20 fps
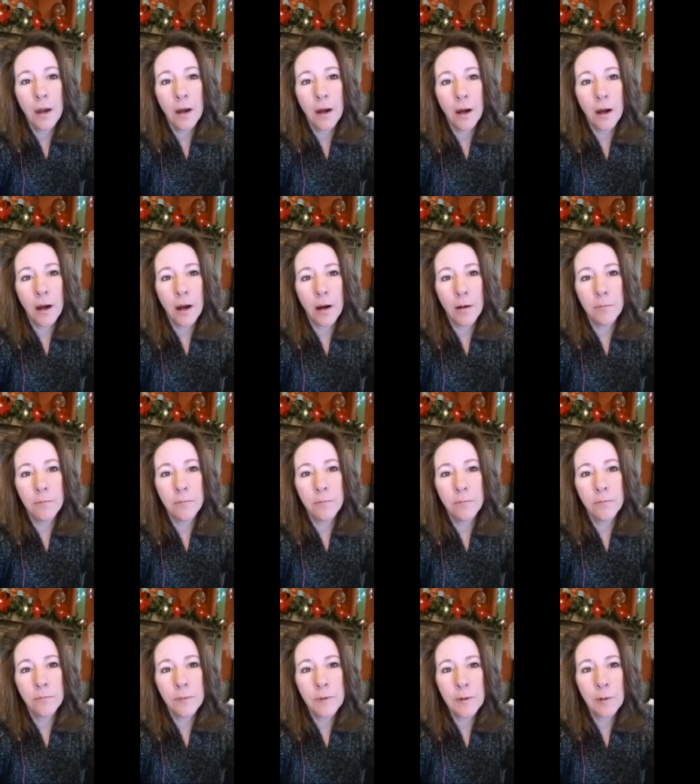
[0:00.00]
Um,
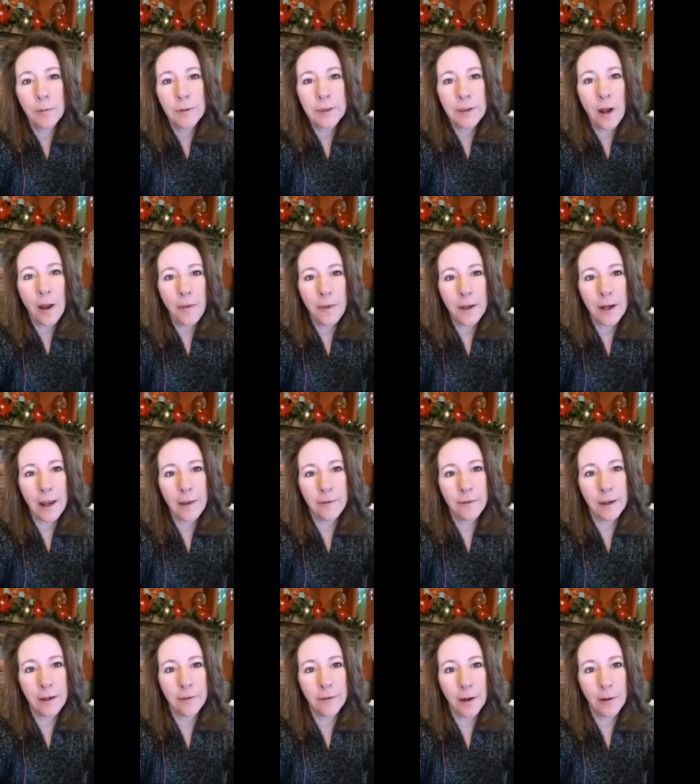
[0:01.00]
so it's not that I
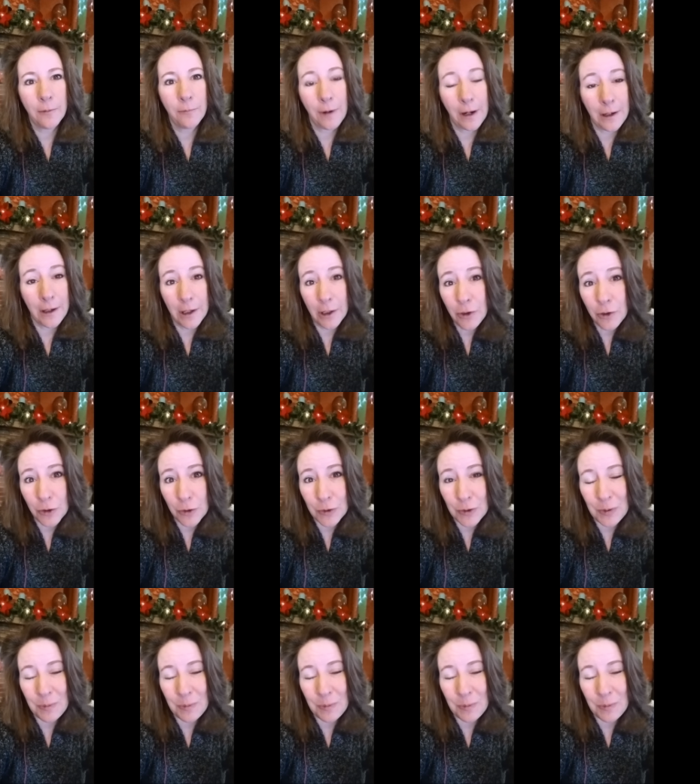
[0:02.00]
think that red kitchens are